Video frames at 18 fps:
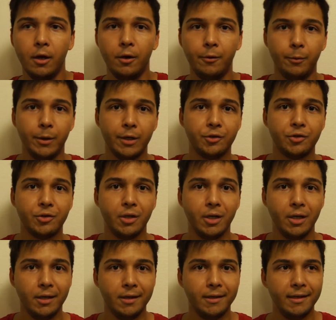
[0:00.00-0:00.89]
which
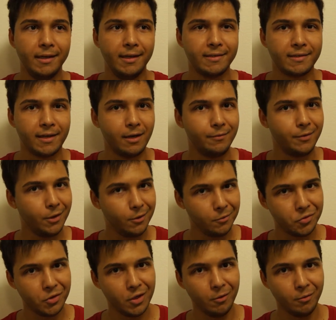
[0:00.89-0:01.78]
is kind of a
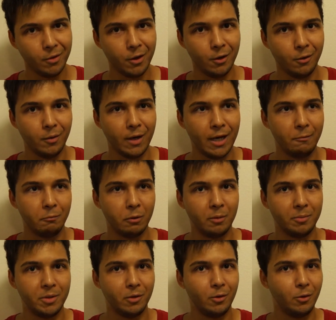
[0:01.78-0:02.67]
huge no-no and
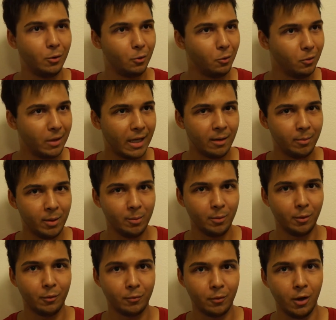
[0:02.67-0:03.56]
rubbed a whole lot of
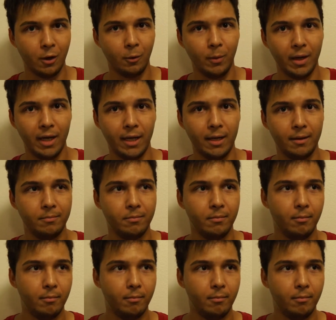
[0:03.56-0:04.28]
people the wrong way,